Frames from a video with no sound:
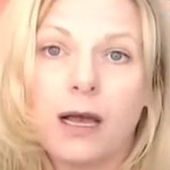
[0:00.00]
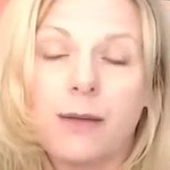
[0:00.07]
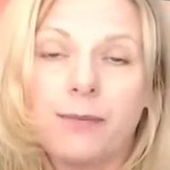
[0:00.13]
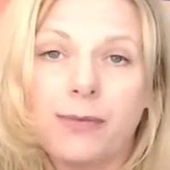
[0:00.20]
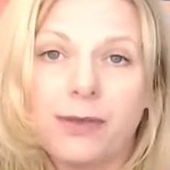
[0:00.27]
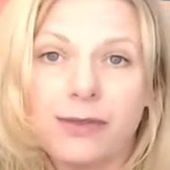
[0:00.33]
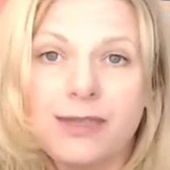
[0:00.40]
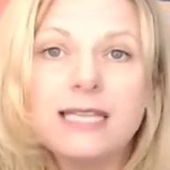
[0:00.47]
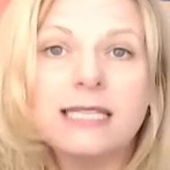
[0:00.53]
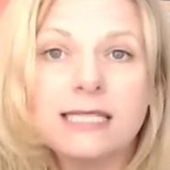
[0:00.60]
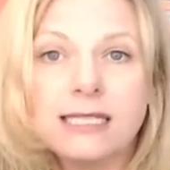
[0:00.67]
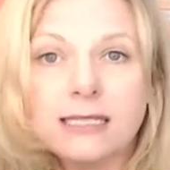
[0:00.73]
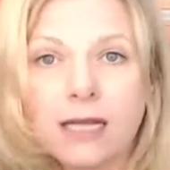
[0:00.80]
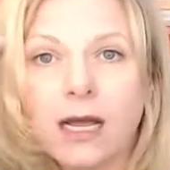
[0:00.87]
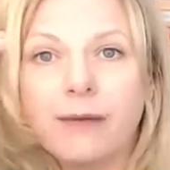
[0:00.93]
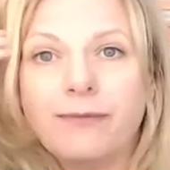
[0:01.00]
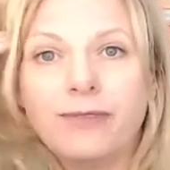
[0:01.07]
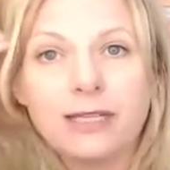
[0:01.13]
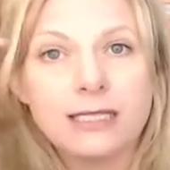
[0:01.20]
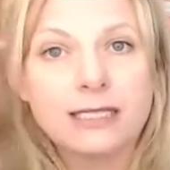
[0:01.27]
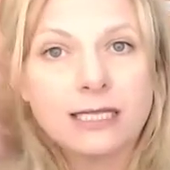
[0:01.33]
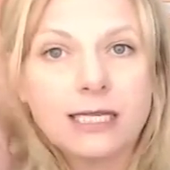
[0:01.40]
This is
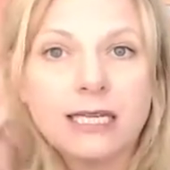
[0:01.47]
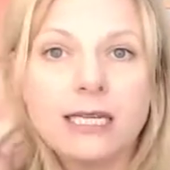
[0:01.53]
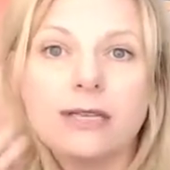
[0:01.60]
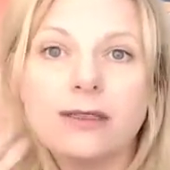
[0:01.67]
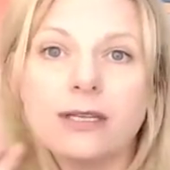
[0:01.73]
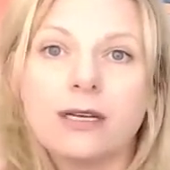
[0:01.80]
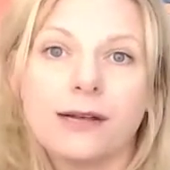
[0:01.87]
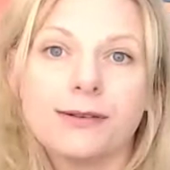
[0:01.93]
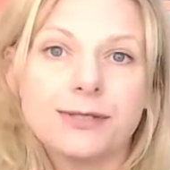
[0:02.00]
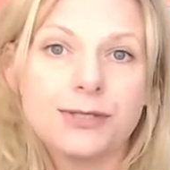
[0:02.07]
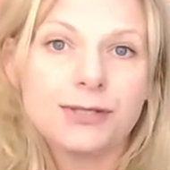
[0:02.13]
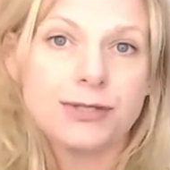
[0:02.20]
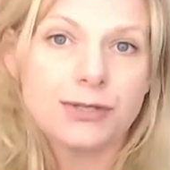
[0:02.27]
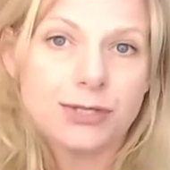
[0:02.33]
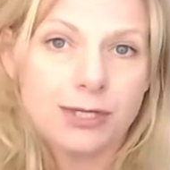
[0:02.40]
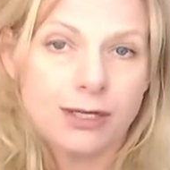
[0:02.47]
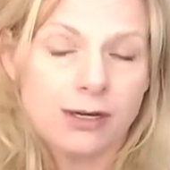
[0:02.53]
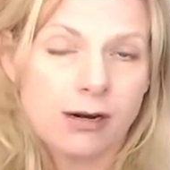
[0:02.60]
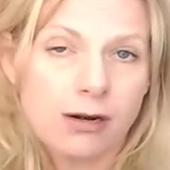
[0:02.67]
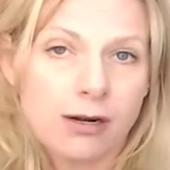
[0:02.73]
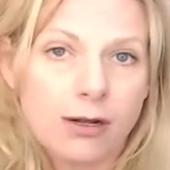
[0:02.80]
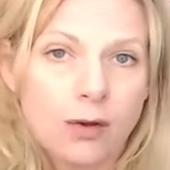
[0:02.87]
obviously in the Constitution in
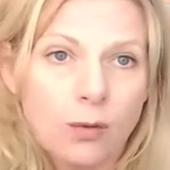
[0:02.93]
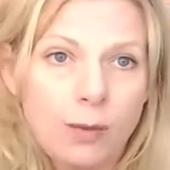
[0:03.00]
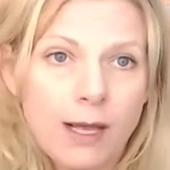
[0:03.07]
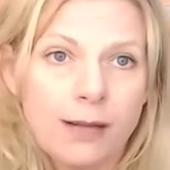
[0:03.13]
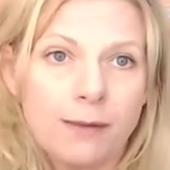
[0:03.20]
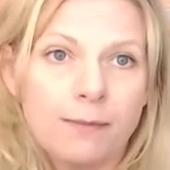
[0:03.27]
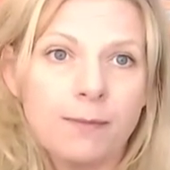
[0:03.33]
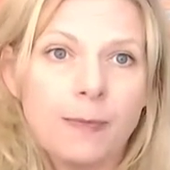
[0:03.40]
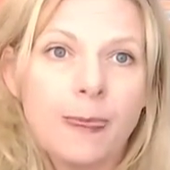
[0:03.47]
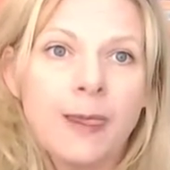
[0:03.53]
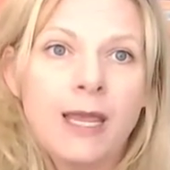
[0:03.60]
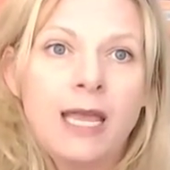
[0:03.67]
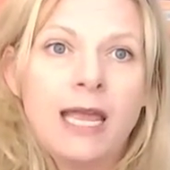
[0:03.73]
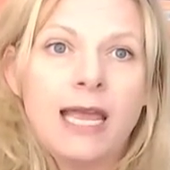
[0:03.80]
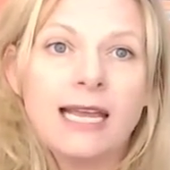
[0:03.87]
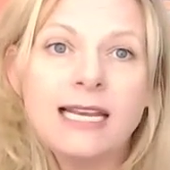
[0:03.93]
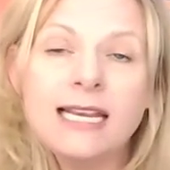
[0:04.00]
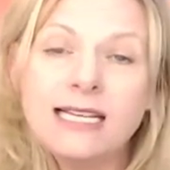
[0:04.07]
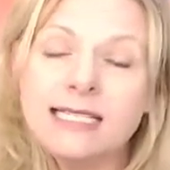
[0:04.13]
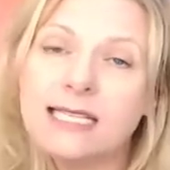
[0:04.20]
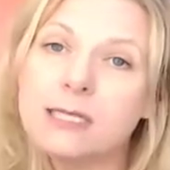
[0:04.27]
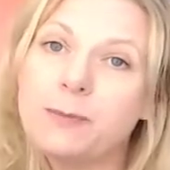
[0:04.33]
Article 1. And
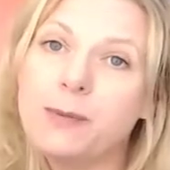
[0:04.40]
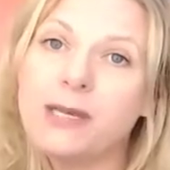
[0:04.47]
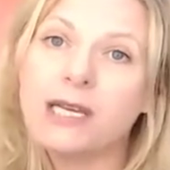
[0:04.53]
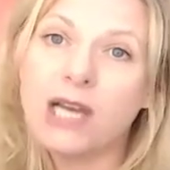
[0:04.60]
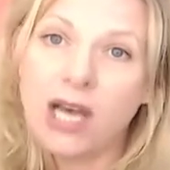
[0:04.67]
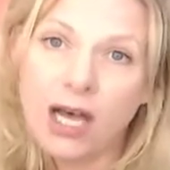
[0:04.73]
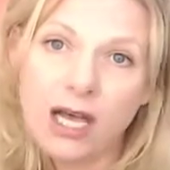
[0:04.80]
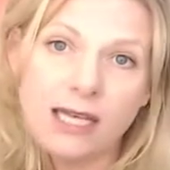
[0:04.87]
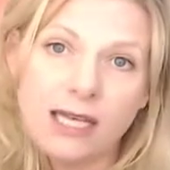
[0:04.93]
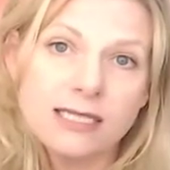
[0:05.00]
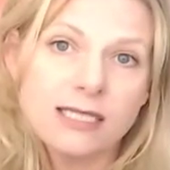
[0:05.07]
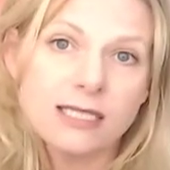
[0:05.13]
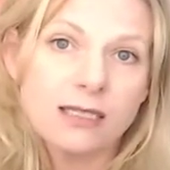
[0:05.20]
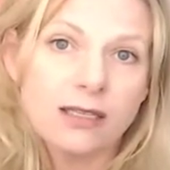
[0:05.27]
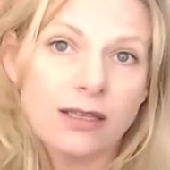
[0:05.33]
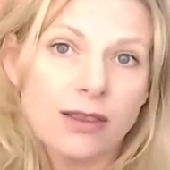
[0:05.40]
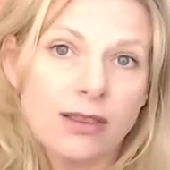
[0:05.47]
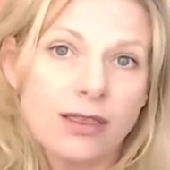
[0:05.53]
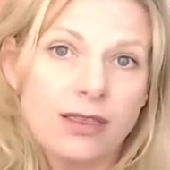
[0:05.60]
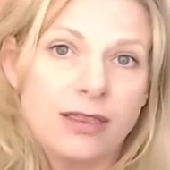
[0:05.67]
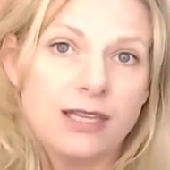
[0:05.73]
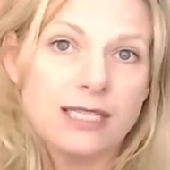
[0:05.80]
he says because
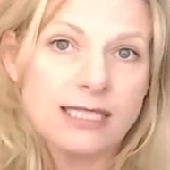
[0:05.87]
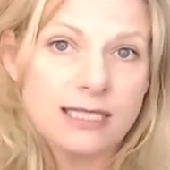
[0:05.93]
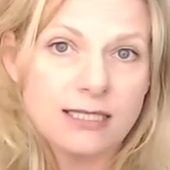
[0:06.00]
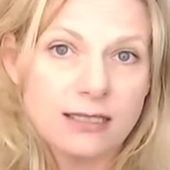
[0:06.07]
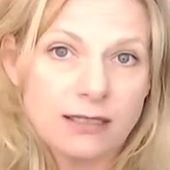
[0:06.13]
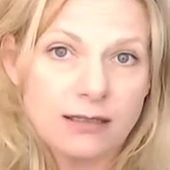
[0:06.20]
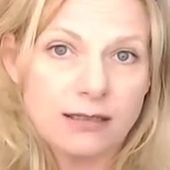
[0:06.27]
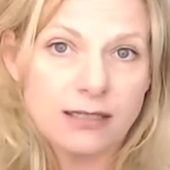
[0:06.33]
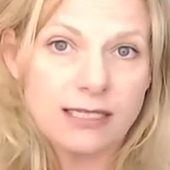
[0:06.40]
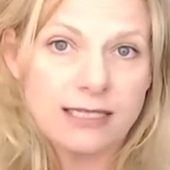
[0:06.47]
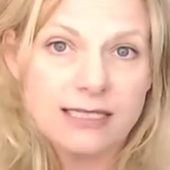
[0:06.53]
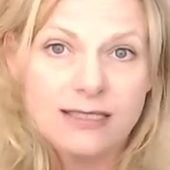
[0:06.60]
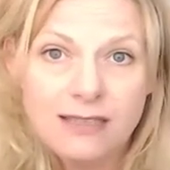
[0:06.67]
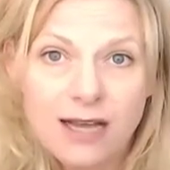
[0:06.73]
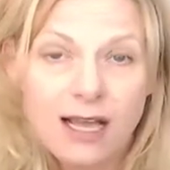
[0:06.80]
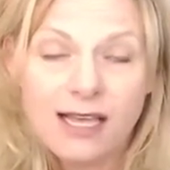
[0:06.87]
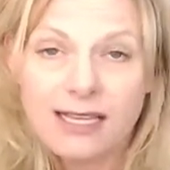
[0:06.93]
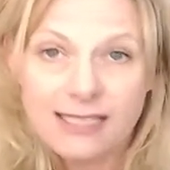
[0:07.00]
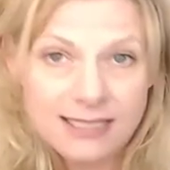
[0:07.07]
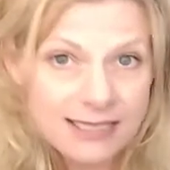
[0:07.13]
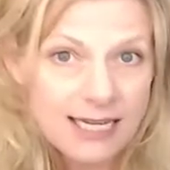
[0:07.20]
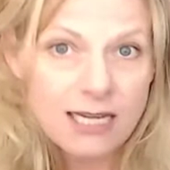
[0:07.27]
this is not a
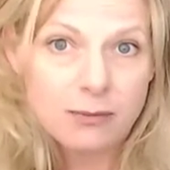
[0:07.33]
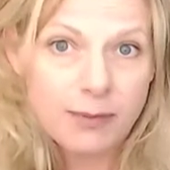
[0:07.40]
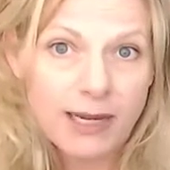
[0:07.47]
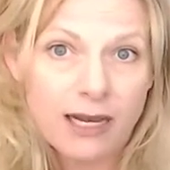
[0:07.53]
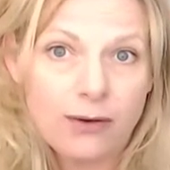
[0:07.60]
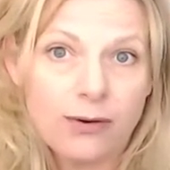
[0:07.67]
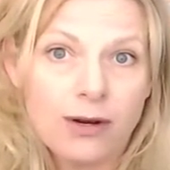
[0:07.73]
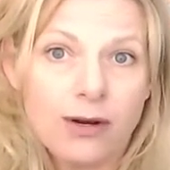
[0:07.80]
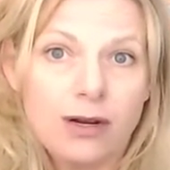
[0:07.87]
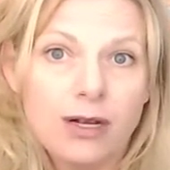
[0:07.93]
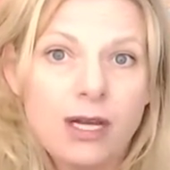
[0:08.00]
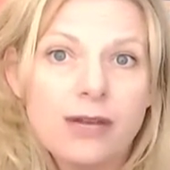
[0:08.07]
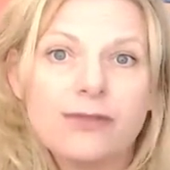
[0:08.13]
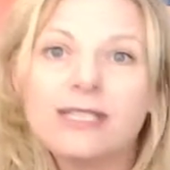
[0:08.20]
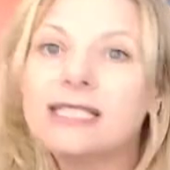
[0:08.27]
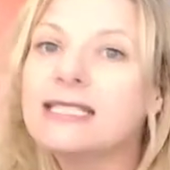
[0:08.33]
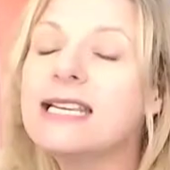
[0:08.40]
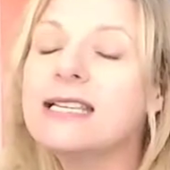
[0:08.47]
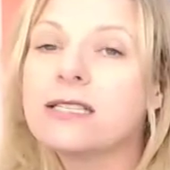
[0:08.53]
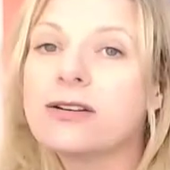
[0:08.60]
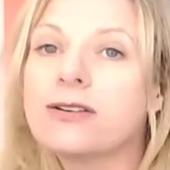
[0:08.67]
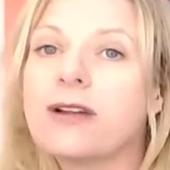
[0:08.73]
state power, the
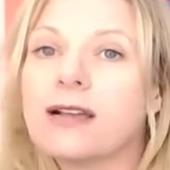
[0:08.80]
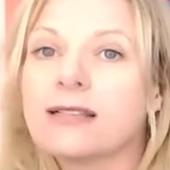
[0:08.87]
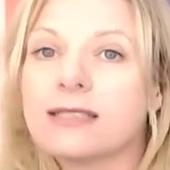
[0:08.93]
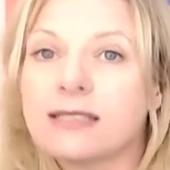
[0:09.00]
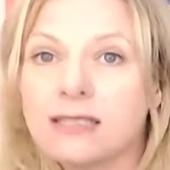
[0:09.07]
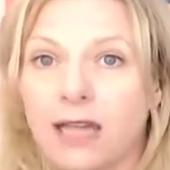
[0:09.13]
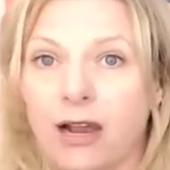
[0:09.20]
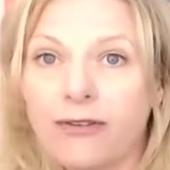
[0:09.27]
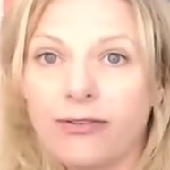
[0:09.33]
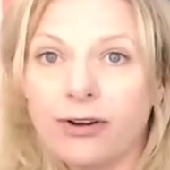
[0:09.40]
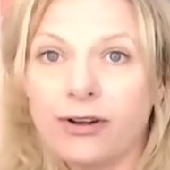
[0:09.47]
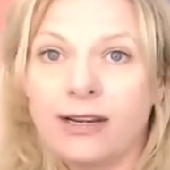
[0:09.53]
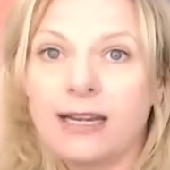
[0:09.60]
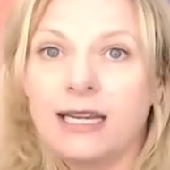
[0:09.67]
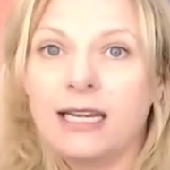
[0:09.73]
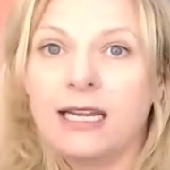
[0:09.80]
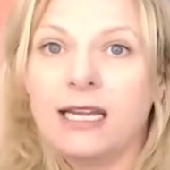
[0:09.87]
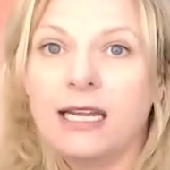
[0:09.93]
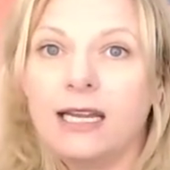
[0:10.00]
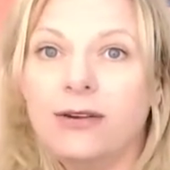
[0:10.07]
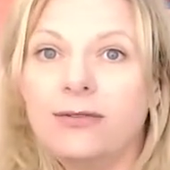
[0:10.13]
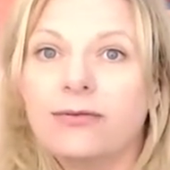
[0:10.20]
states are not sovereign
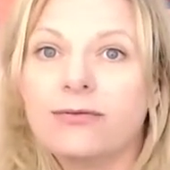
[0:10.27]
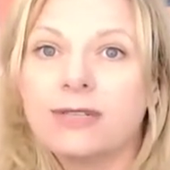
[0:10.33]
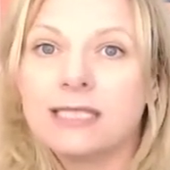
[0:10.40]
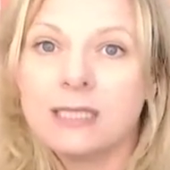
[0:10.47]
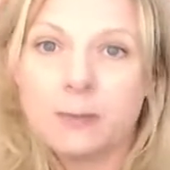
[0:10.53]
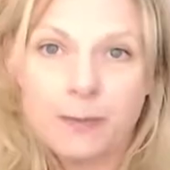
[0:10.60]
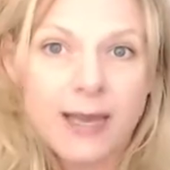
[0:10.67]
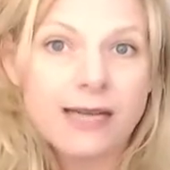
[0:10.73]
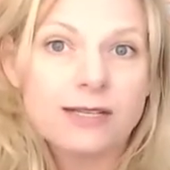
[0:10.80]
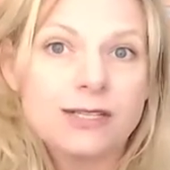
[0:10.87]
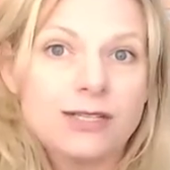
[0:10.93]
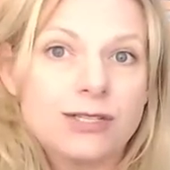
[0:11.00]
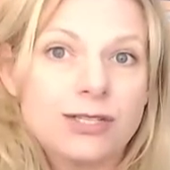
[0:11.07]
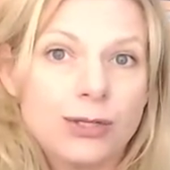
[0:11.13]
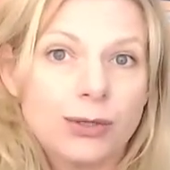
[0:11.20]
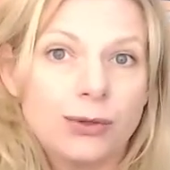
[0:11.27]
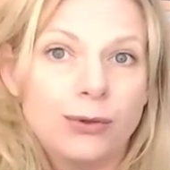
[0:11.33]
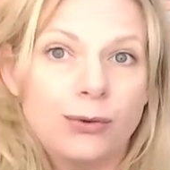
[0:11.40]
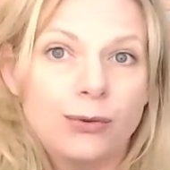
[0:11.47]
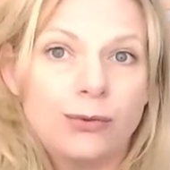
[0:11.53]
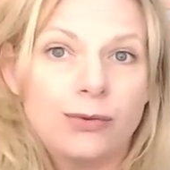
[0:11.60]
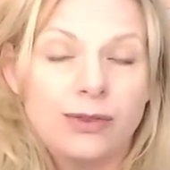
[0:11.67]
in respect
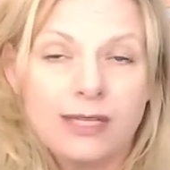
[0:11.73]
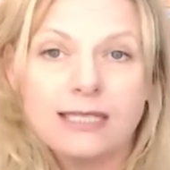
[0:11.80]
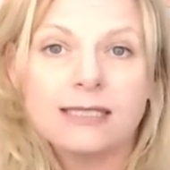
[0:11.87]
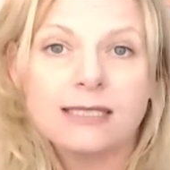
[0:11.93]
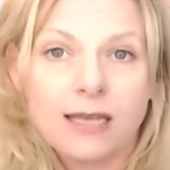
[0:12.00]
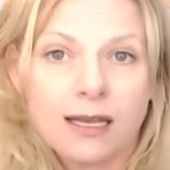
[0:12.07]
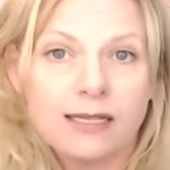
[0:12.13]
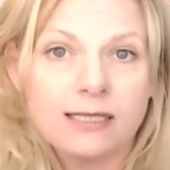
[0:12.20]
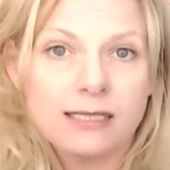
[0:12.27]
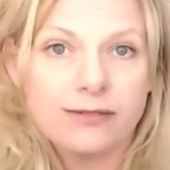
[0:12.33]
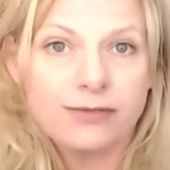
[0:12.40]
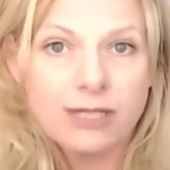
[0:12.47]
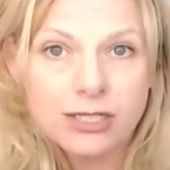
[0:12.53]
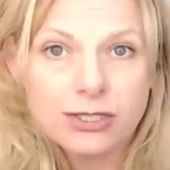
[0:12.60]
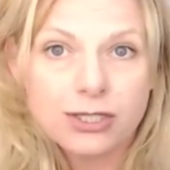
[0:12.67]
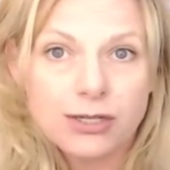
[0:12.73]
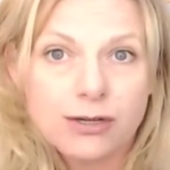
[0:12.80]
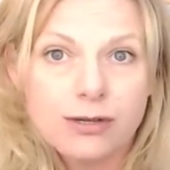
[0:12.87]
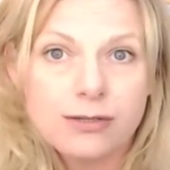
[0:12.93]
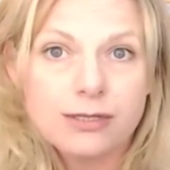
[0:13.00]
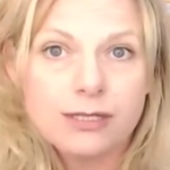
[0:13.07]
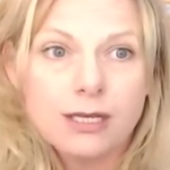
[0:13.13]
to these kinds of
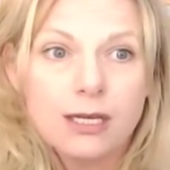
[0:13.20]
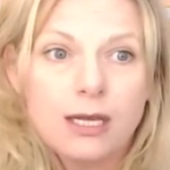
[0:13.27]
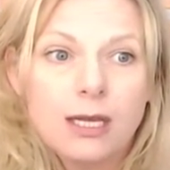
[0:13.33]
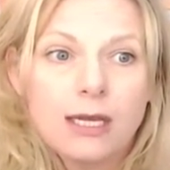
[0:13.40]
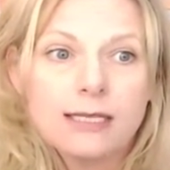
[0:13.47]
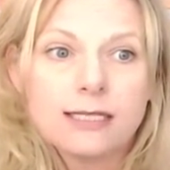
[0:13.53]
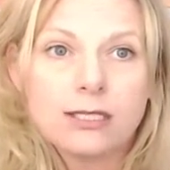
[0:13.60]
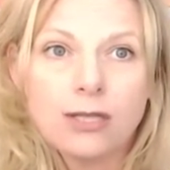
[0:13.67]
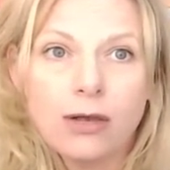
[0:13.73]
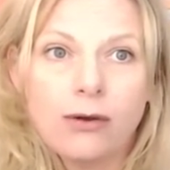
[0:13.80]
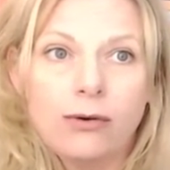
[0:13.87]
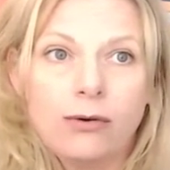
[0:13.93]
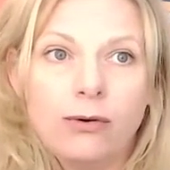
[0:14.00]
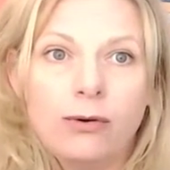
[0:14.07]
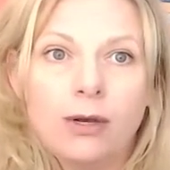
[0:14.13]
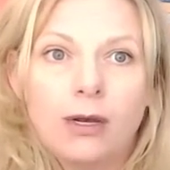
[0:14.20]
issues. So